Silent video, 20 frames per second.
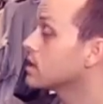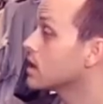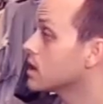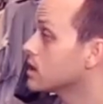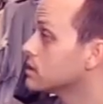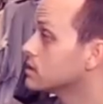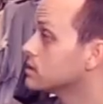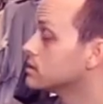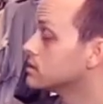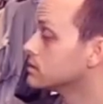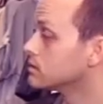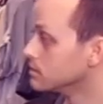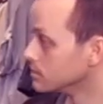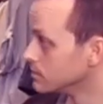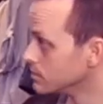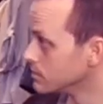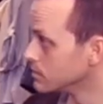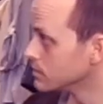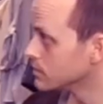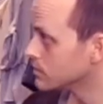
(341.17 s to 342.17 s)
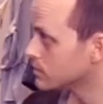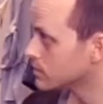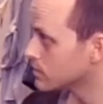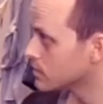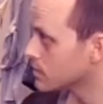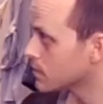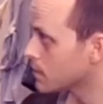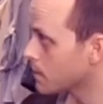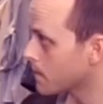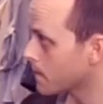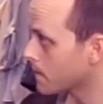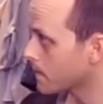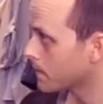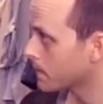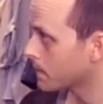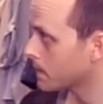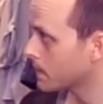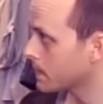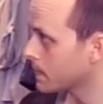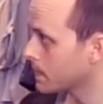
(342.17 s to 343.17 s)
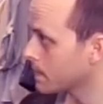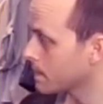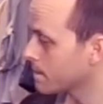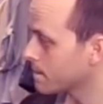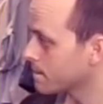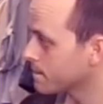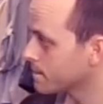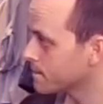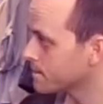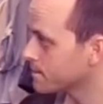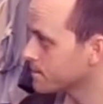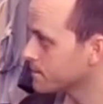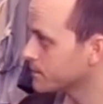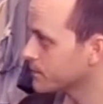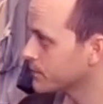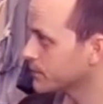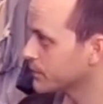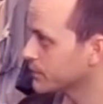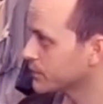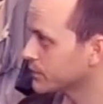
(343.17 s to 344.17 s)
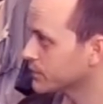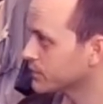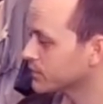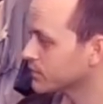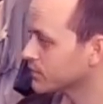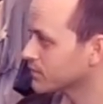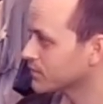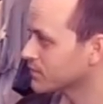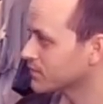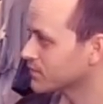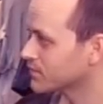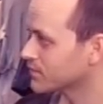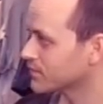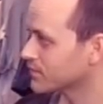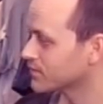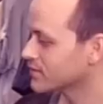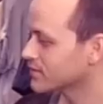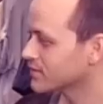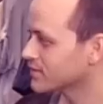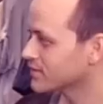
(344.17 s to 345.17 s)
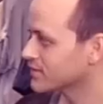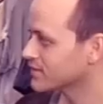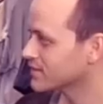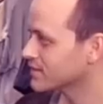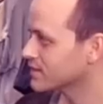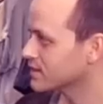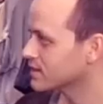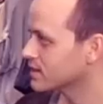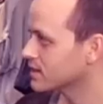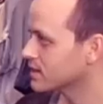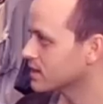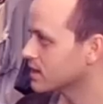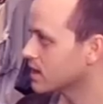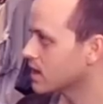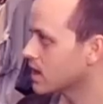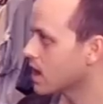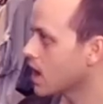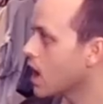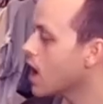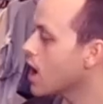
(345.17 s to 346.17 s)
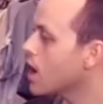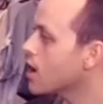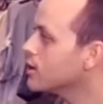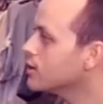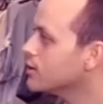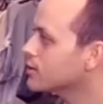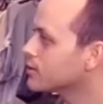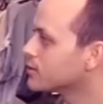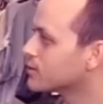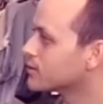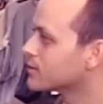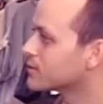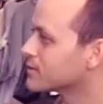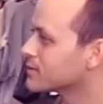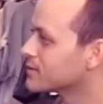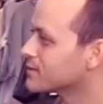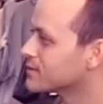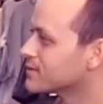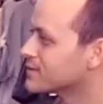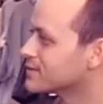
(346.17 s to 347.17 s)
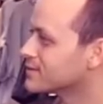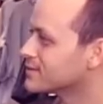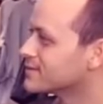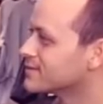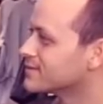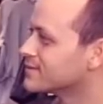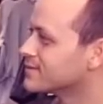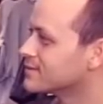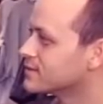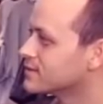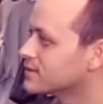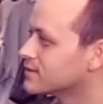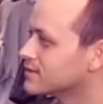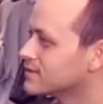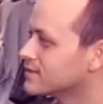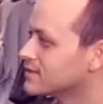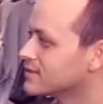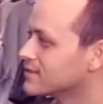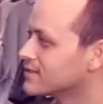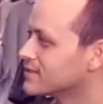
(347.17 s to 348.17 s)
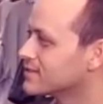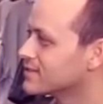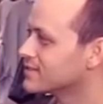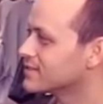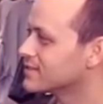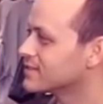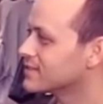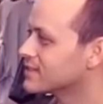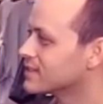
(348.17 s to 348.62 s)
No words are spoken by the person on screen.